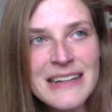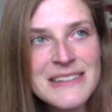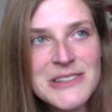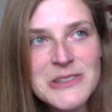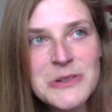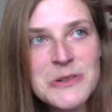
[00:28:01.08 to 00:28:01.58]

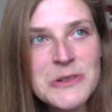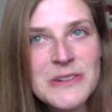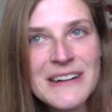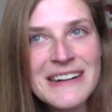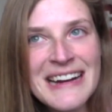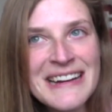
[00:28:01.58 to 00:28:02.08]

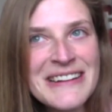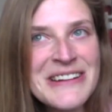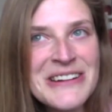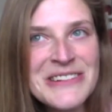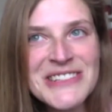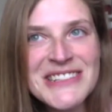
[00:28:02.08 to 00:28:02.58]
so I don't
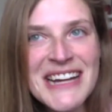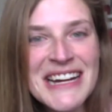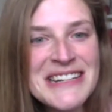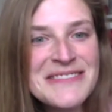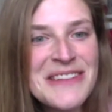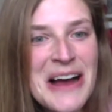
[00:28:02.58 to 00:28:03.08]
know, just kind
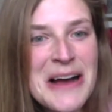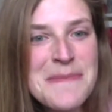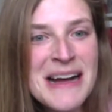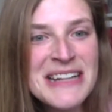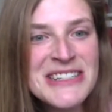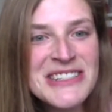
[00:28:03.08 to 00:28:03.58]
of
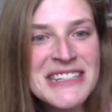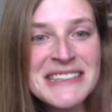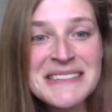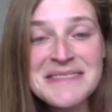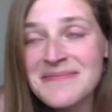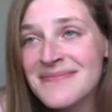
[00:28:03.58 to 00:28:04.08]

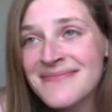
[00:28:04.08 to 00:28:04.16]
imagining